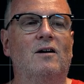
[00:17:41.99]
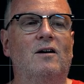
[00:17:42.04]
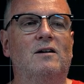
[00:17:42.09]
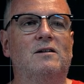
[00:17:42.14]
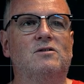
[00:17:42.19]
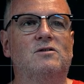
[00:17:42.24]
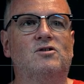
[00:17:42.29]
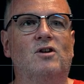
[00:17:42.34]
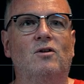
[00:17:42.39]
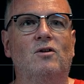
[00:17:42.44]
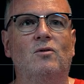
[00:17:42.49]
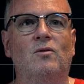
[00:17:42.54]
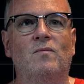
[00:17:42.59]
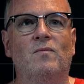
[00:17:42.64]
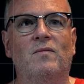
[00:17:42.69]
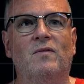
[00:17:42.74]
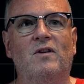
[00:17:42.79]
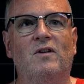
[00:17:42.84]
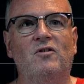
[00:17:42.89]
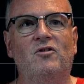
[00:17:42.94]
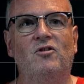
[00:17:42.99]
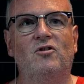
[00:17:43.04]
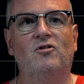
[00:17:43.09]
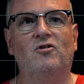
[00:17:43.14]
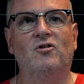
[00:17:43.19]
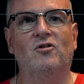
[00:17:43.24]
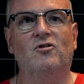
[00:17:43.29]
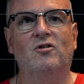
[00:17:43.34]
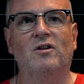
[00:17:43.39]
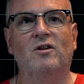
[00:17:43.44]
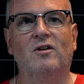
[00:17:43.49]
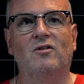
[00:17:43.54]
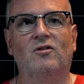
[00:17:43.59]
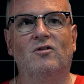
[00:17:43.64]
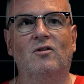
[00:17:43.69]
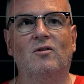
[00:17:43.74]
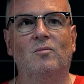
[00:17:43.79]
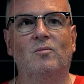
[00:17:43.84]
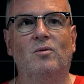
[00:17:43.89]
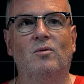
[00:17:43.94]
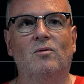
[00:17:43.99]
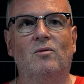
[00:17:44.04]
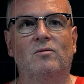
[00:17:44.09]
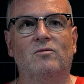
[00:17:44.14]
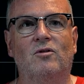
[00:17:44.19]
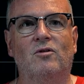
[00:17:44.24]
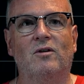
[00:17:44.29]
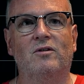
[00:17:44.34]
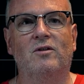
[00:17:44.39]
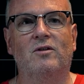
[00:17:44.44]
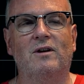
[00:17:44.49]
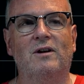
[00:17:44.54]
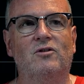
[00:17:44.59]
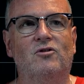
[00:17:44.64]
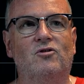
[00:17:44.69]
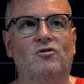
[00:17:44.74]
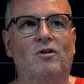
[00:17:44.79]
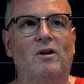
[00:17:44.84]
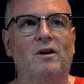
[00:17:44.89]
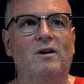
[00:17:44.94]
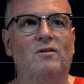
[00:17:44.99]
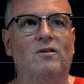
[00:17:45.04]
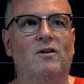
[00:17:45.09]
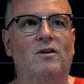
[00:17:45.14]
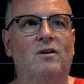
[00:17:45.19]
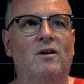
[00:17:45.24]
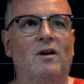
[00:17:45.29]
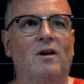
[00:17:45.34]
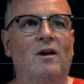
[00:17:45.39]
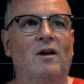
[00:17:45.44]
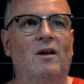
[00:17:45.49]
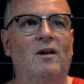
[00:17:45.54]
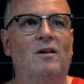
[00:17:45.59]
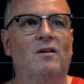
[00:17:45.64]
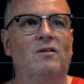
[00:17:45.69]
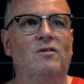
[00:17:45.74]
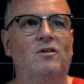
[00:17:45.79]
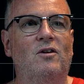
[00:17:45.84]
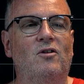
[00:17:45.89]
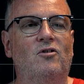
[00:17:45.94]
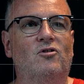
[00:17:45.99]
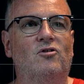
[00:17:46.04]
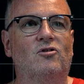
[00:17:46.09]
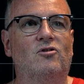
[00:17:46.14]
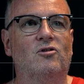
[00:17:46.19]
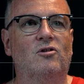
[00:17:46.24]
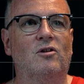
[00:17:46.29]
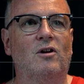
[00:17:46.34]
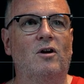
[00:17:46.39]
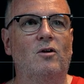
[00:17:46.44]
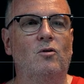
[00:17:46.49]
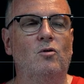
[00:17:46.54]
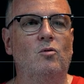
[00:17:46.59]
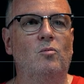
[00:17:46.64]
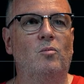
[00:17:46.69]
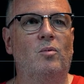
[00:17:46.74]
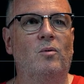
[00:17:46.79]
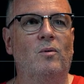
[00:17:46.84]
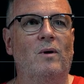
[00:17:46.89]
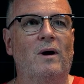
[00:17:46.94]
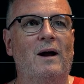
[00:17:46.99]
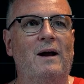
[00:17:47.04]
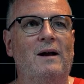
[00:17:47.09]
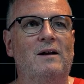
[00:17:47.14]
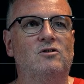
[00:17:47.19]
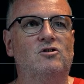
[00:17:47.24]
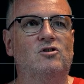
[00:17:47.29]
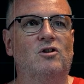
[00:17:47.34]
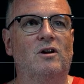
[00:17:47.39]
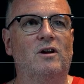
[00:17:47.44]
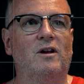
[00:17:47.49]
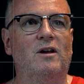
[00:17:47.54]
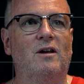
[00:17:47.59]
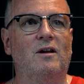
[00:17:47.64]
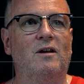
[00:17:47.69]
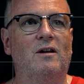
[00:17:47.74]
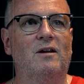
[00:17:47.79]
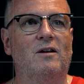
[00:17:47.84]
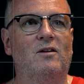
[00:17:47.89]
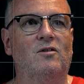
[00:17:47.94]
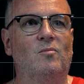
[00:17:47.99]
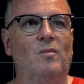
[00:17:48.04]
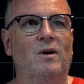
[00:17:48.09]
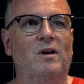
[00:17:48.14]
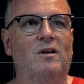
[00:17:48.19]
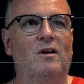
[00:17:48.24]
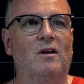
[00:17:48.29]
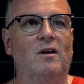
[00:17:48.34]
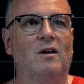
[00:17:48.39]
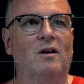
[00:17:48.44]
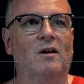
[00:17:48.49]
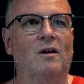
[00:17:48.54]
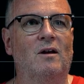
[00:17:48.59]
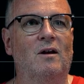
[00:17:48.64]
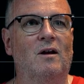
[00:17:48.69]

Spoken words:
So this is just an example trying to illustrate that this slope actually is making